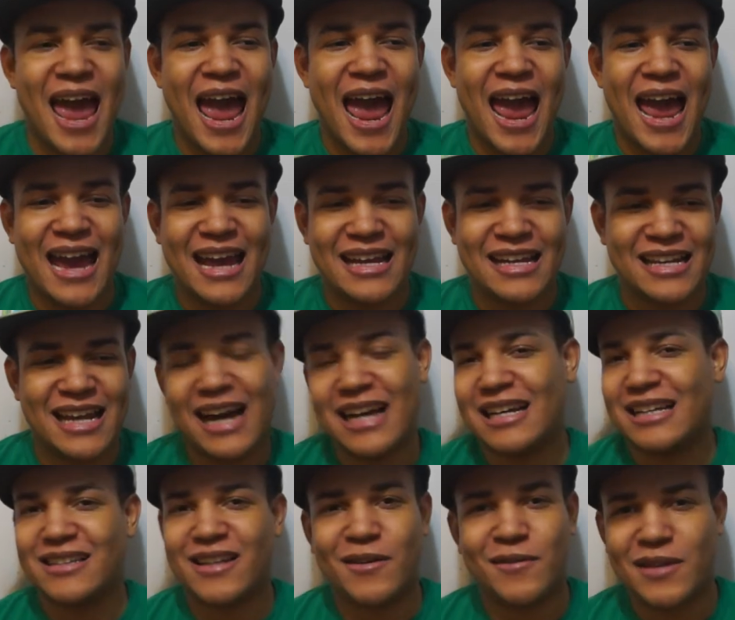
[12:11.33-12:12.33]
and
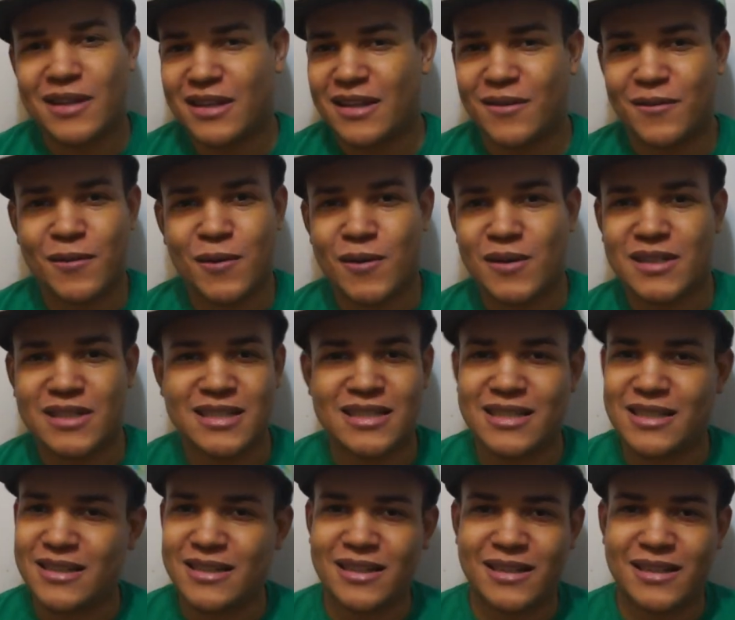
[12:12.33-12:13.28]
I love that, of course,